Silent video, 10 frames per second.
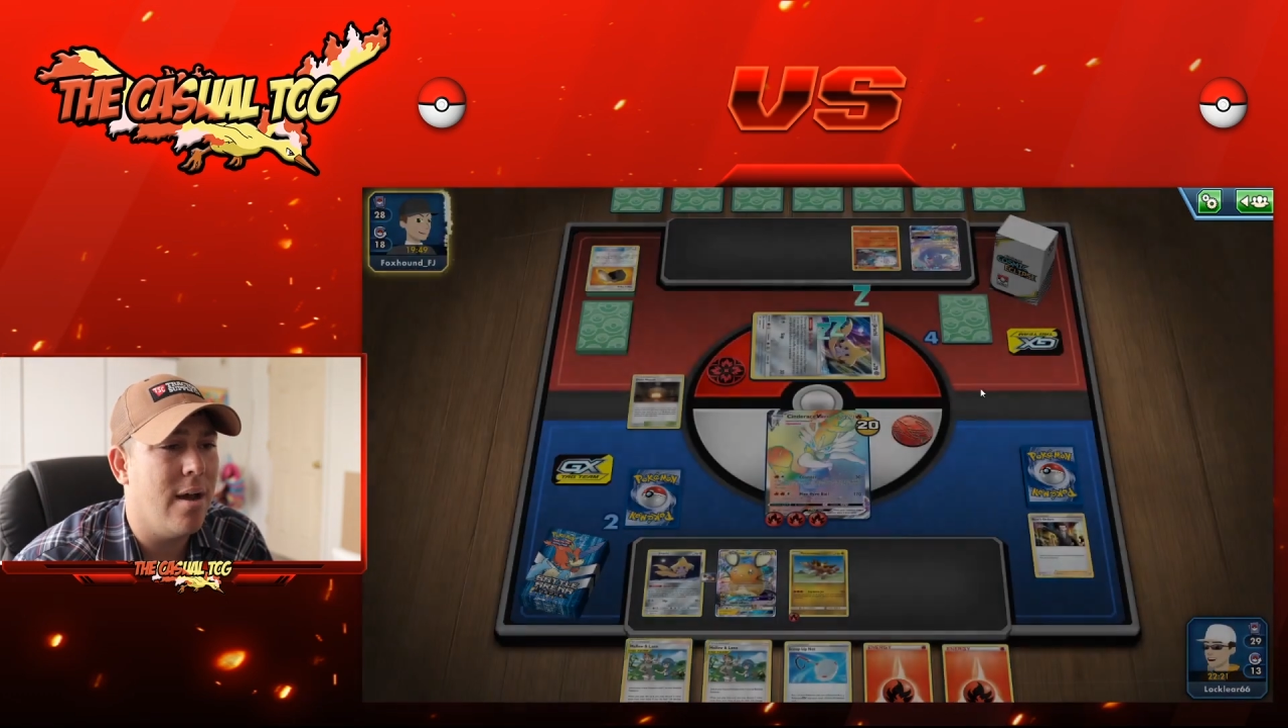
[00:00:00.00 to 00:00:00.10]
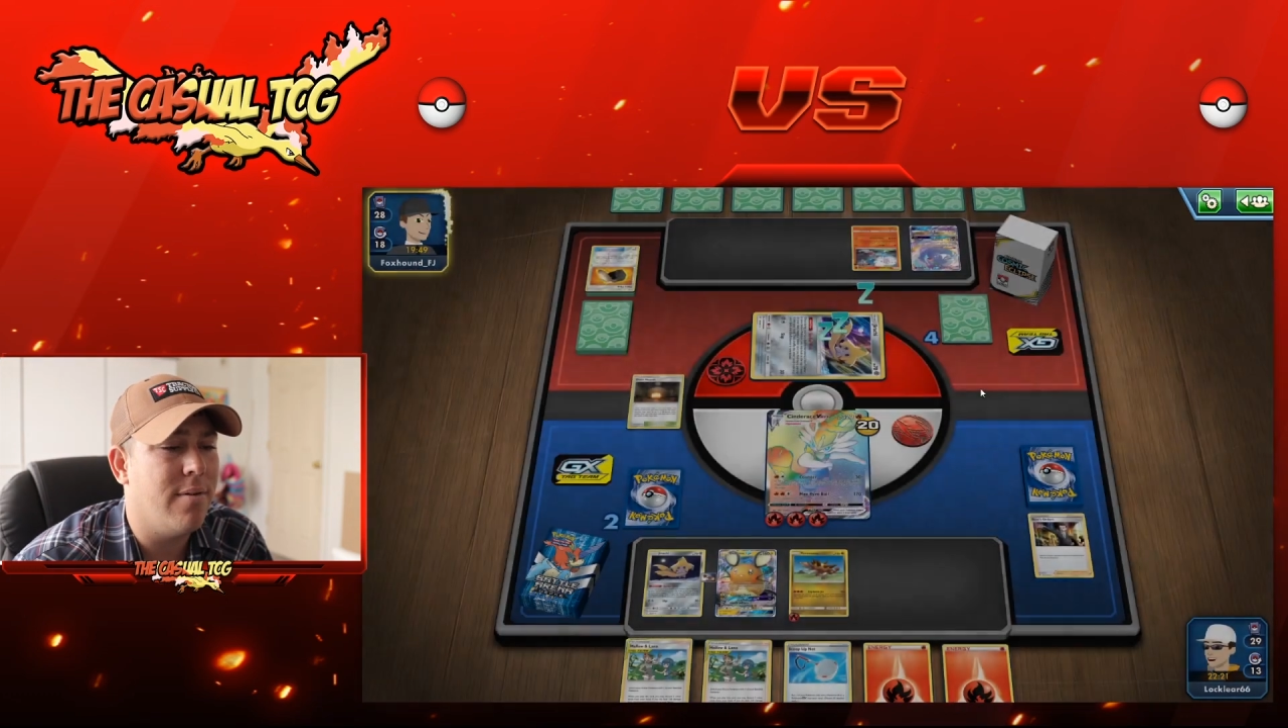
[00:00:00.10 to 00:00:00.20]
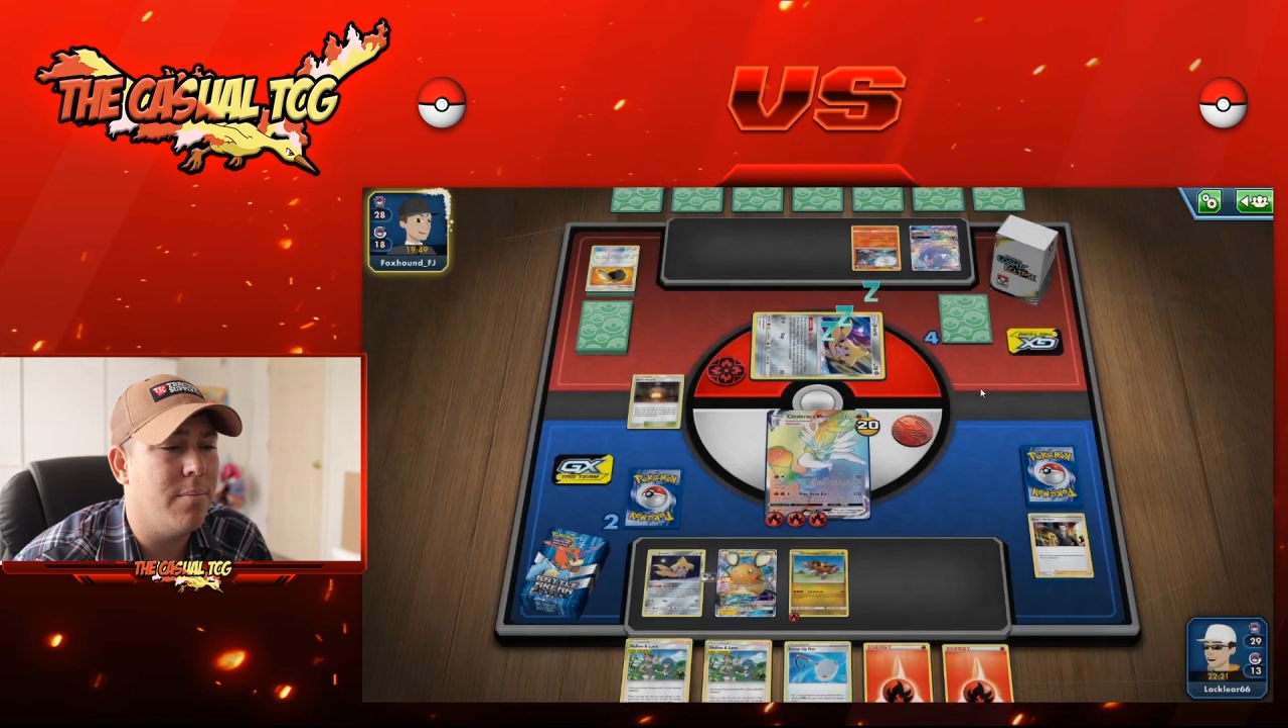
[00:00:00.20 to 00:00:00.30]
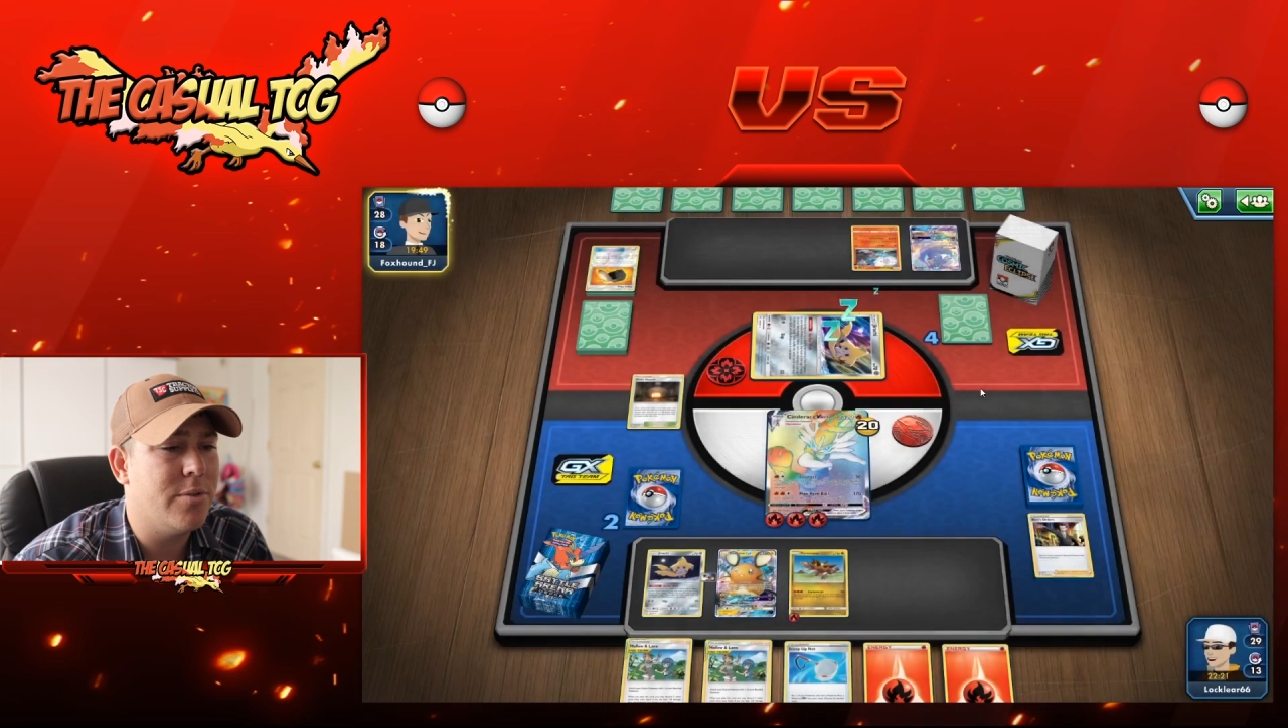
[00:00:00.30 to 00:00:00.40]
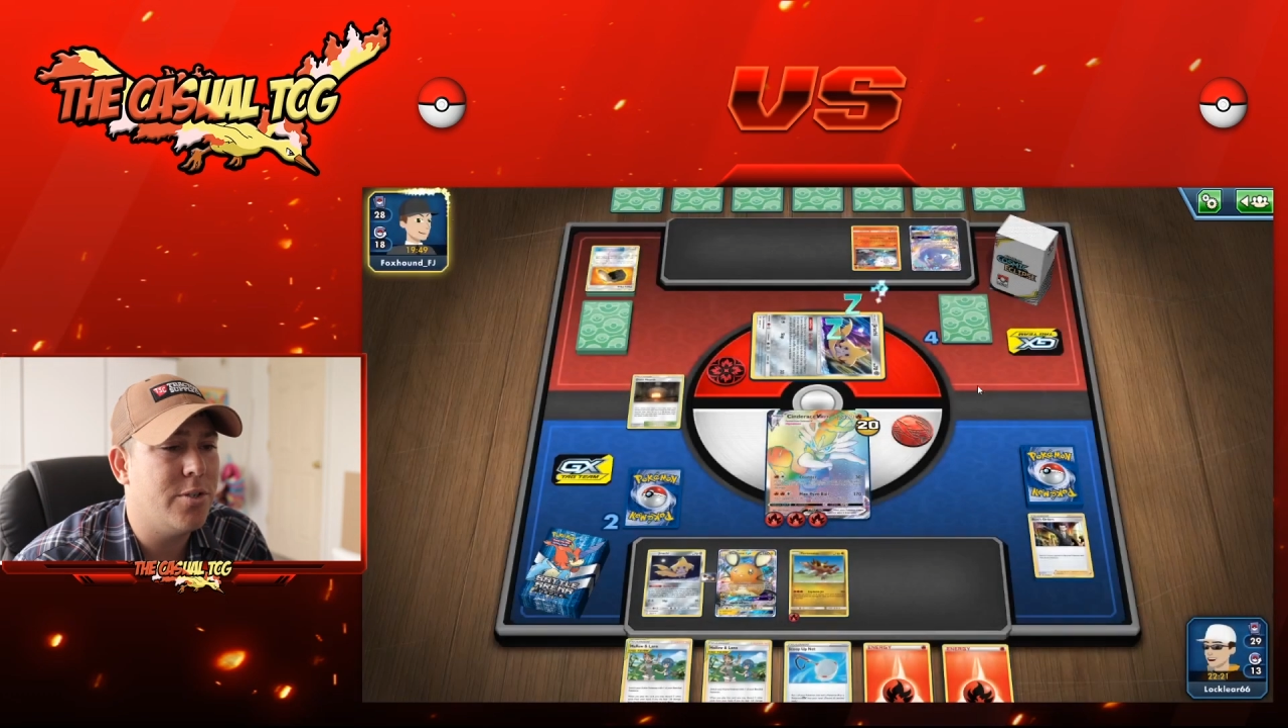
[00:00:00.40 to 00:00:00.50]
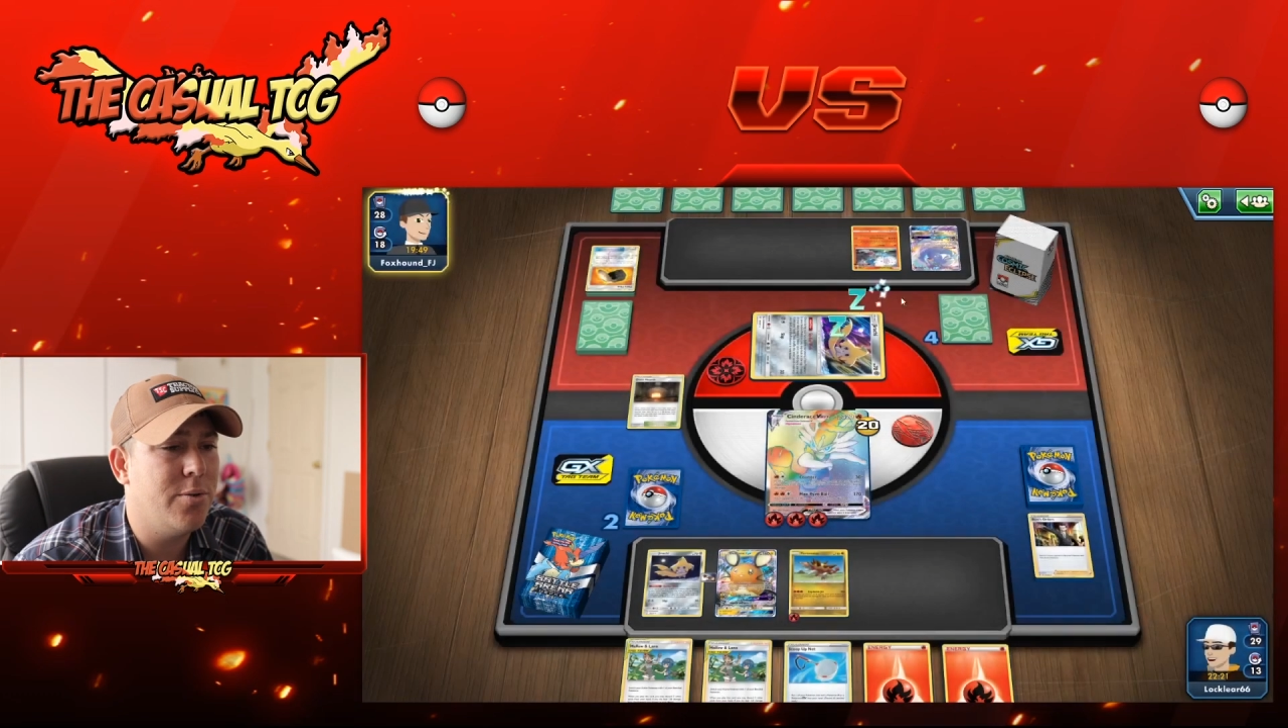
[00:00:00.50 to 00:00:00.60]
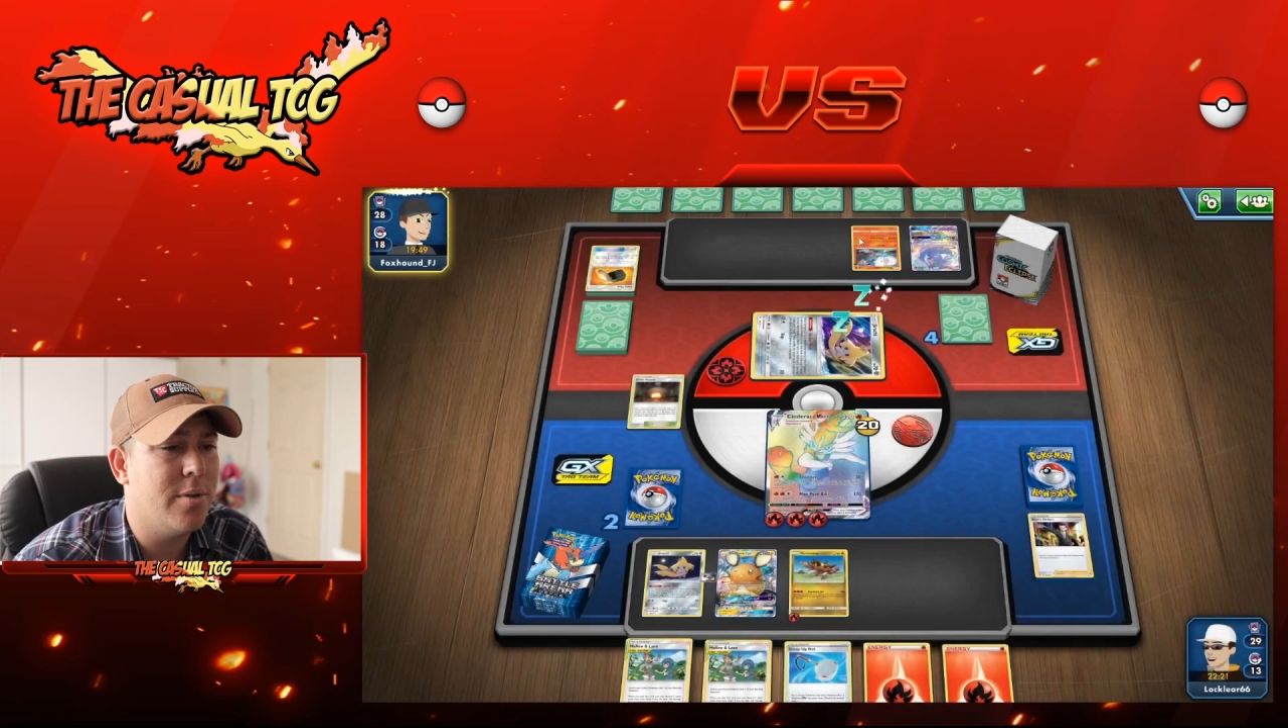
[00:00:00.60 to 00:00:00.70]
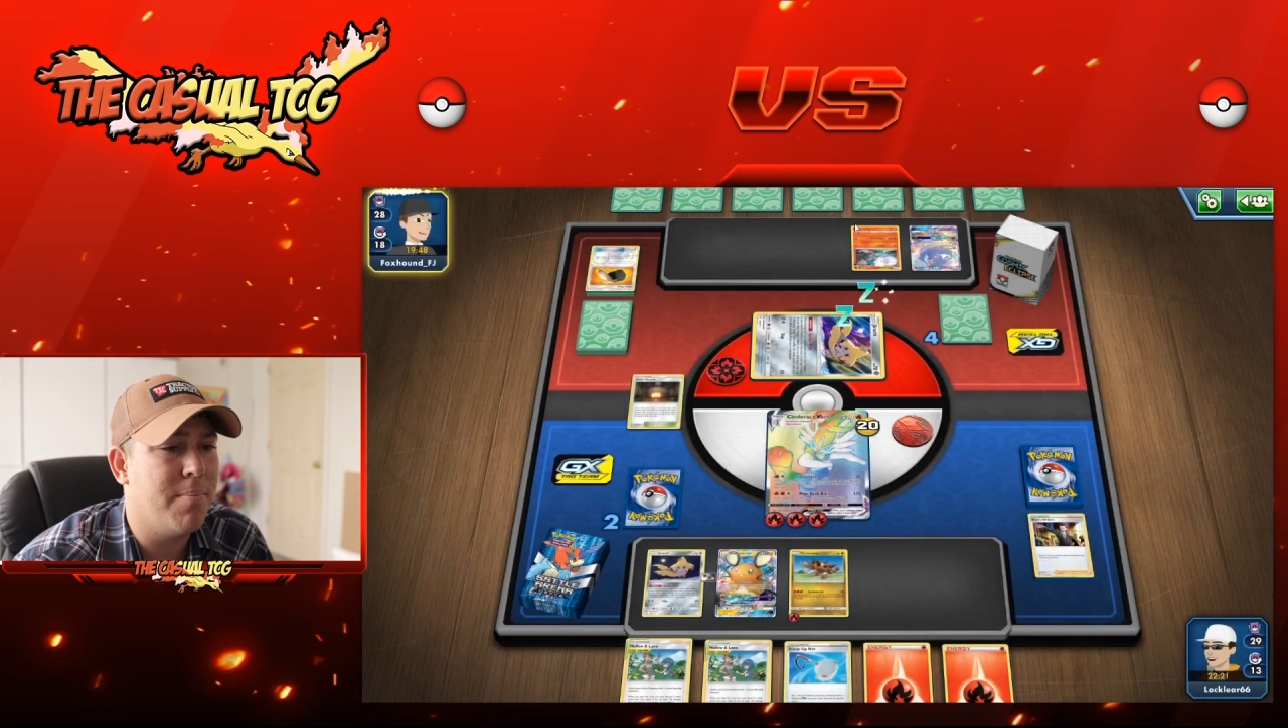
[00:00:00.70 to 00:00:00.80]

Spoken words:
of them to the